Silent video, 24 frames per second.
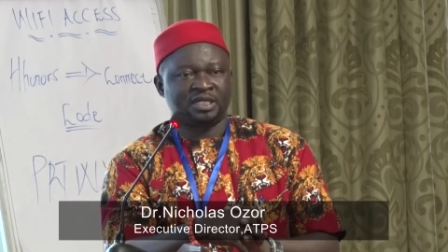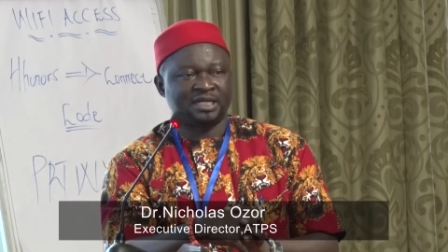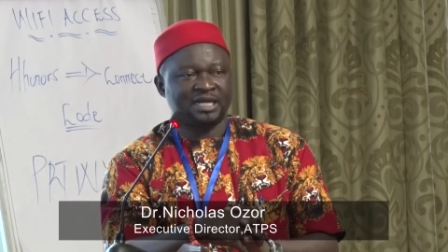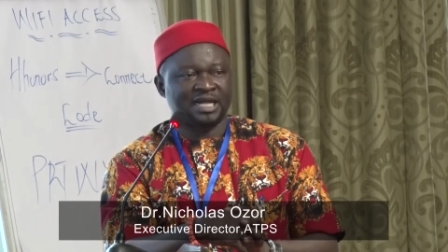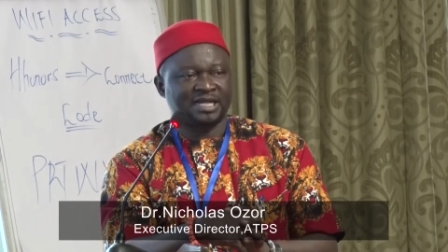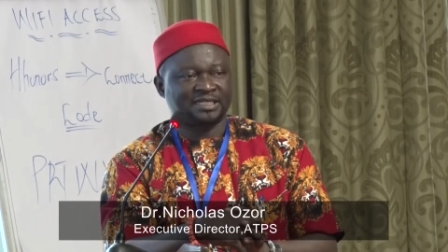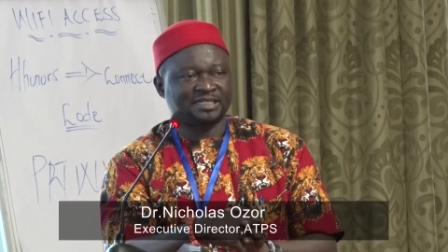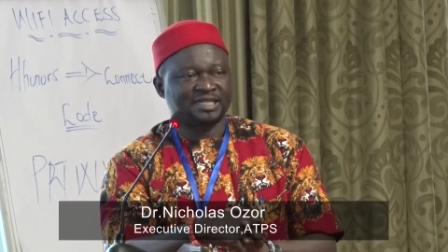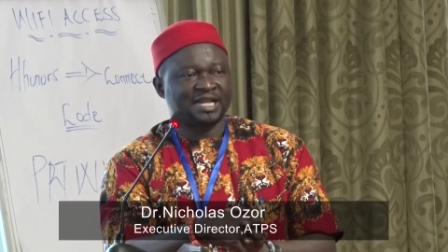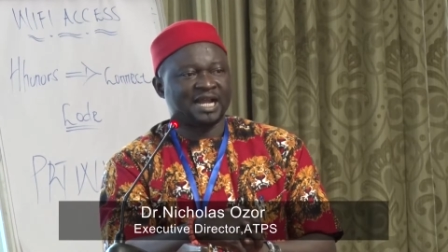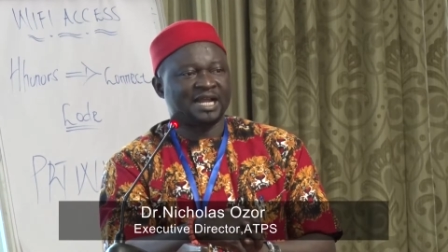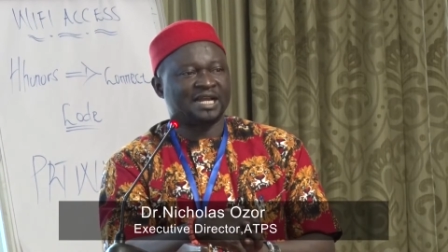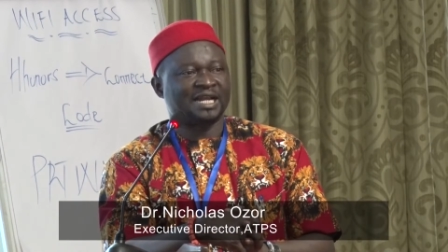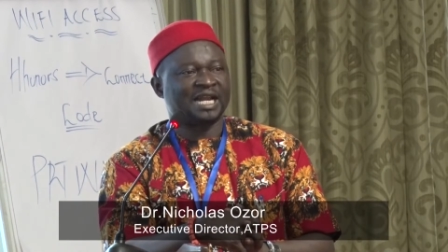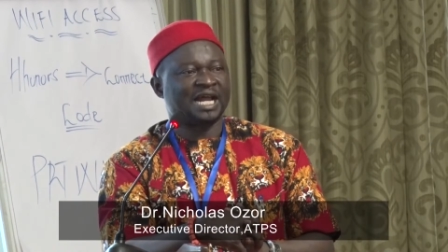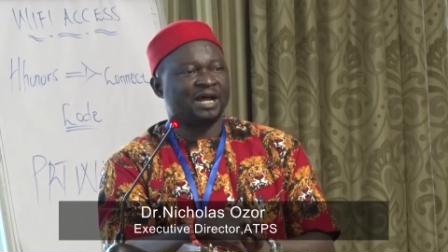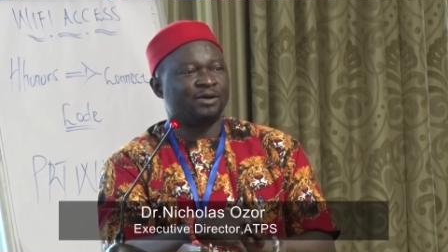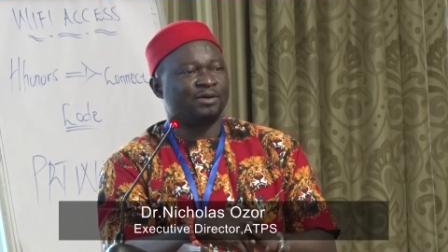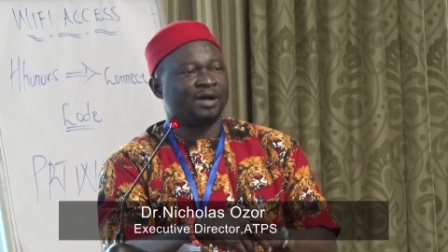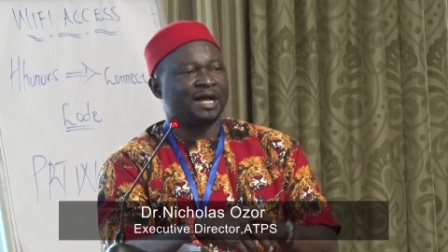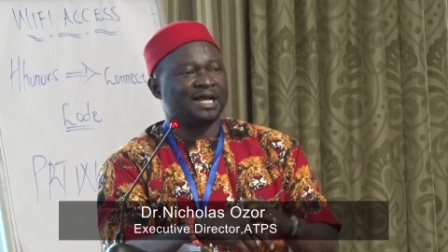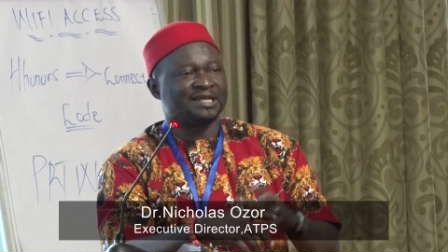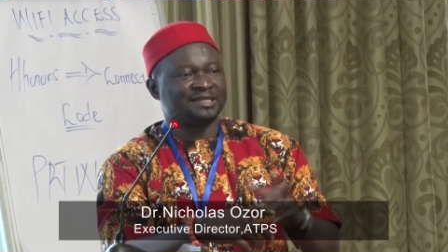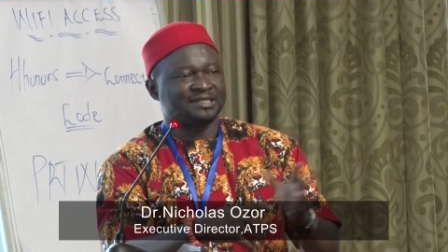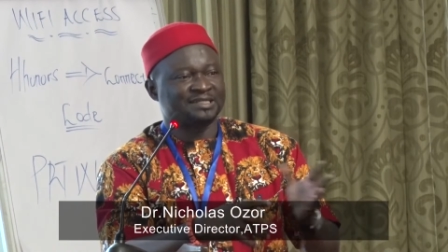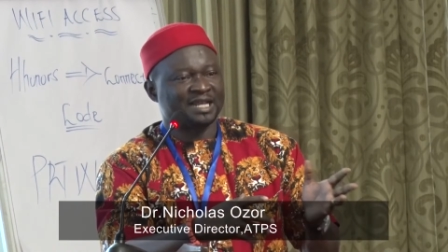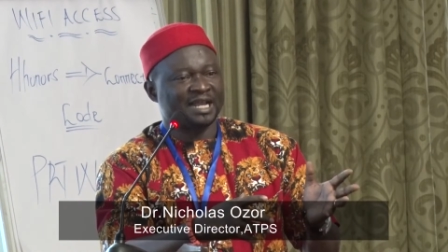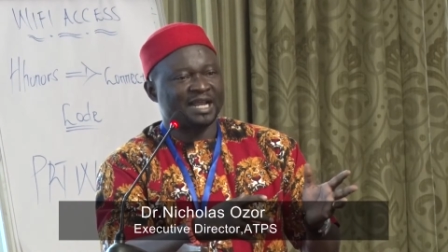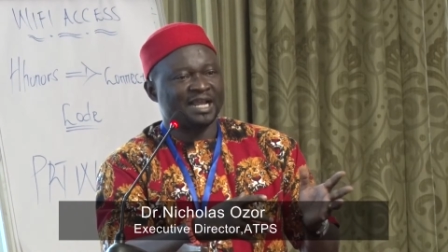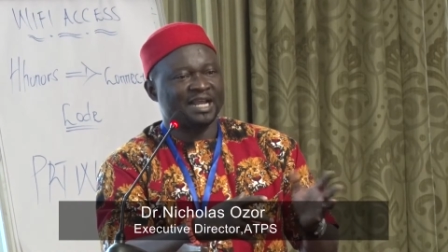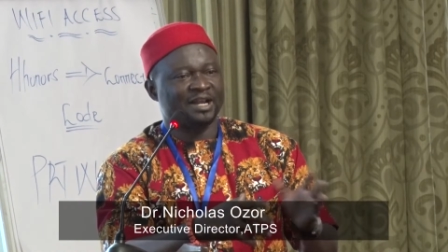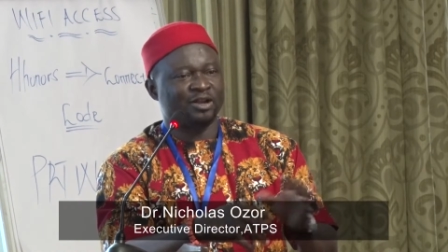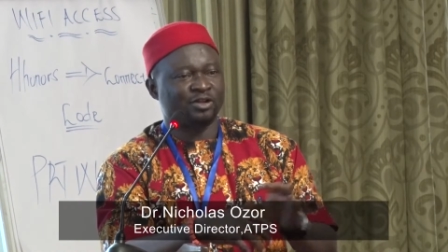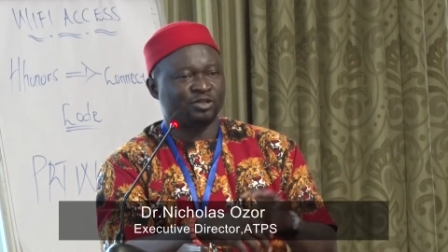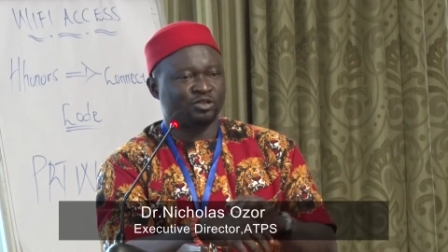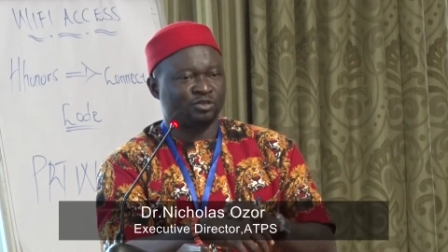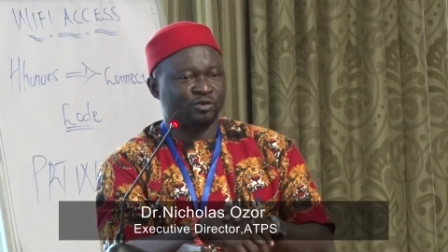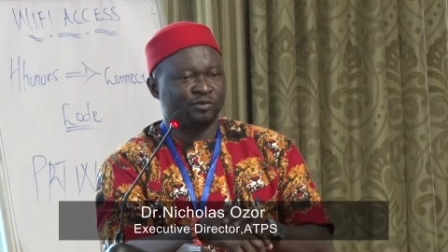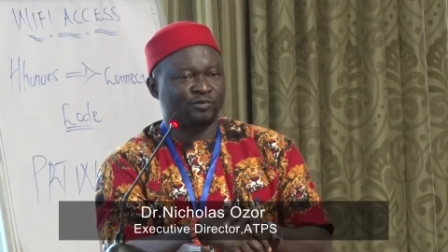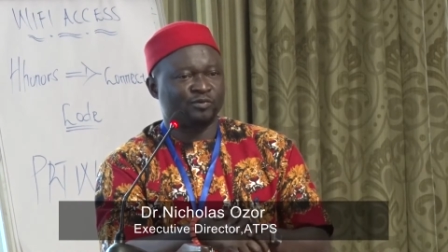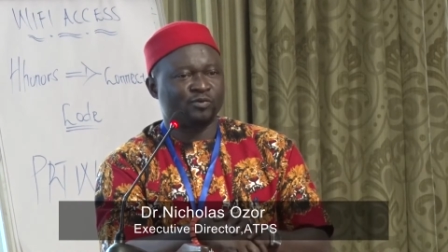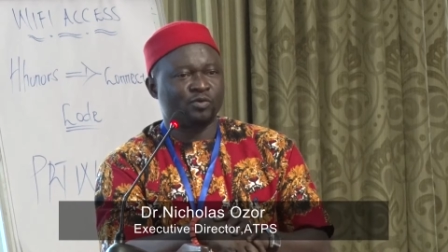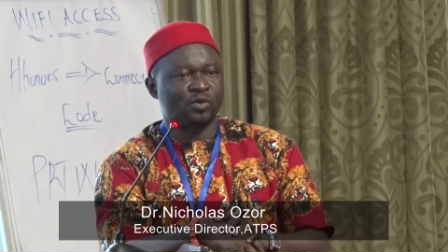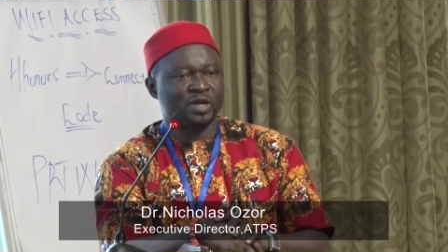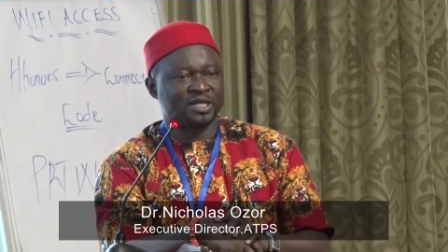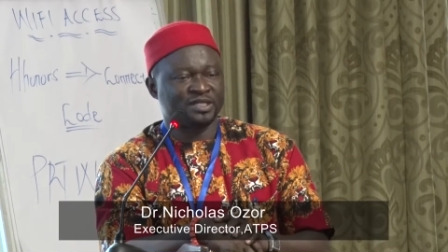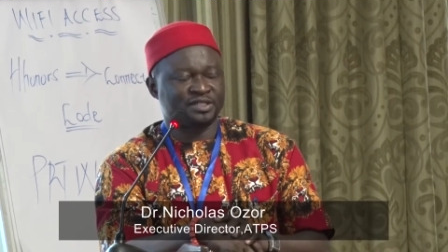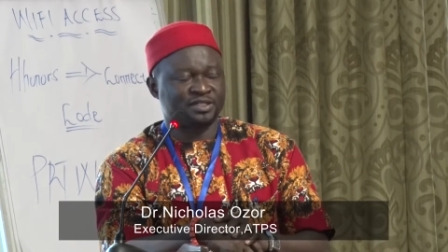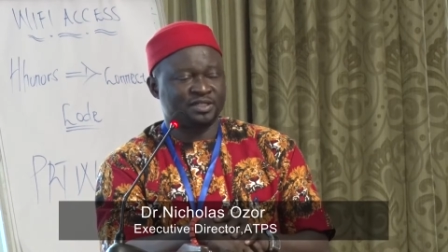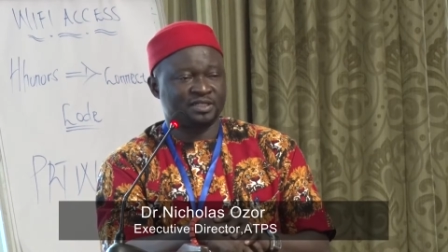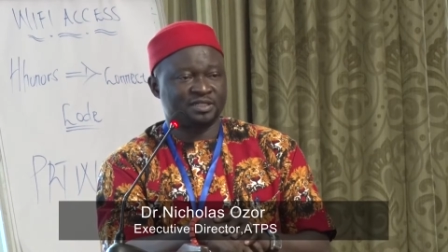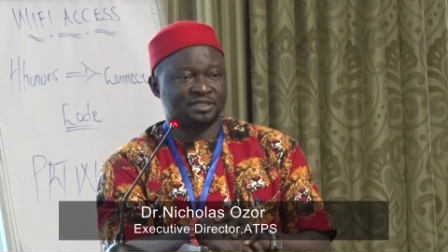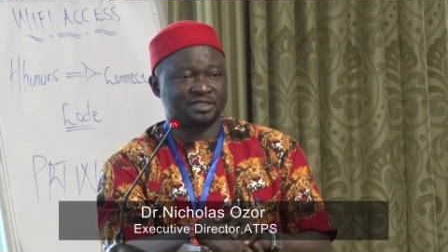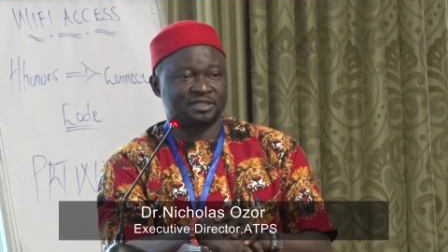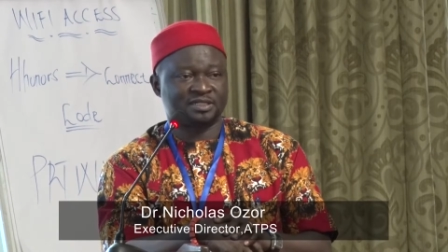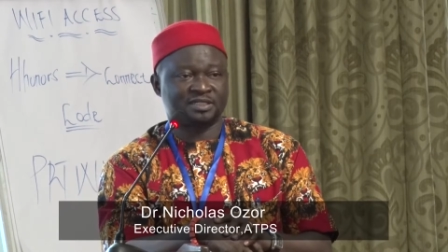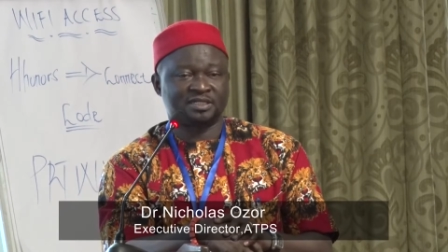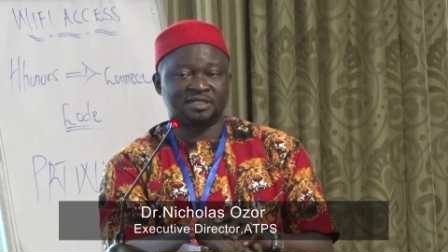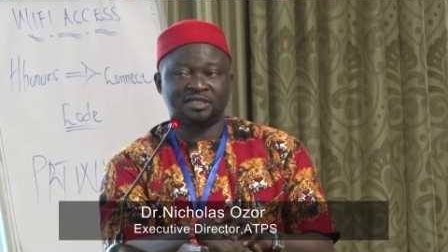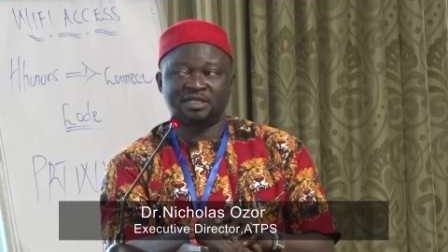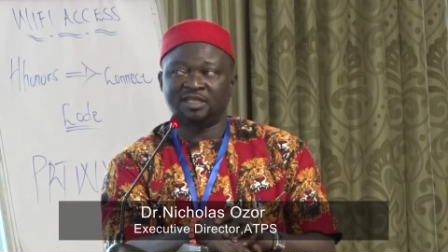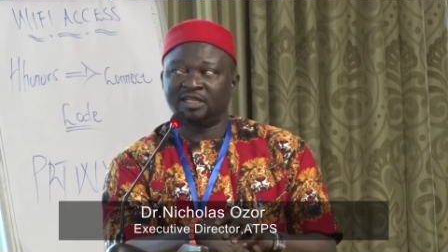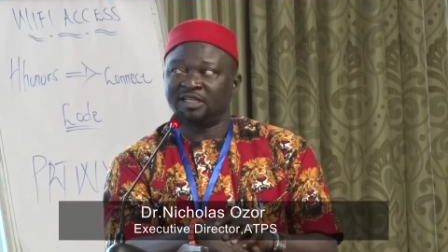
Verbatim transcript: that can now answer a lot of questions,